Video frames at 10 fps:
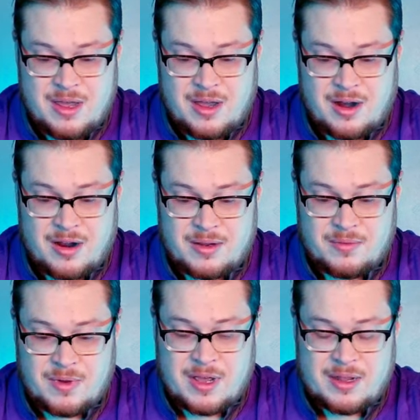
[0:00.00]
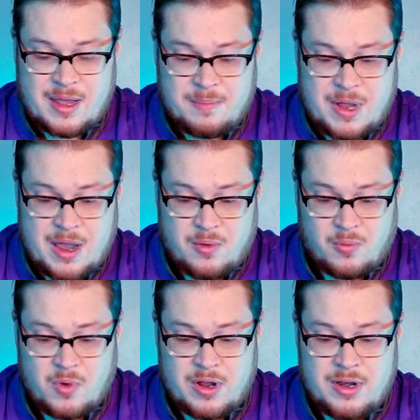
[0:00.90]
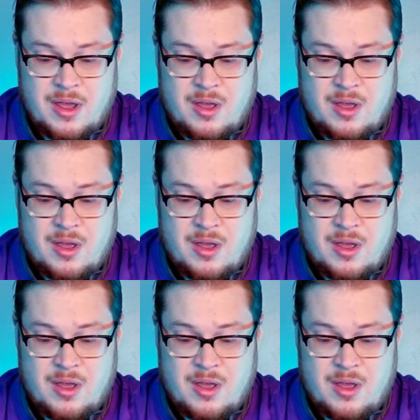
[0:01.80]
All right, we got that Power One,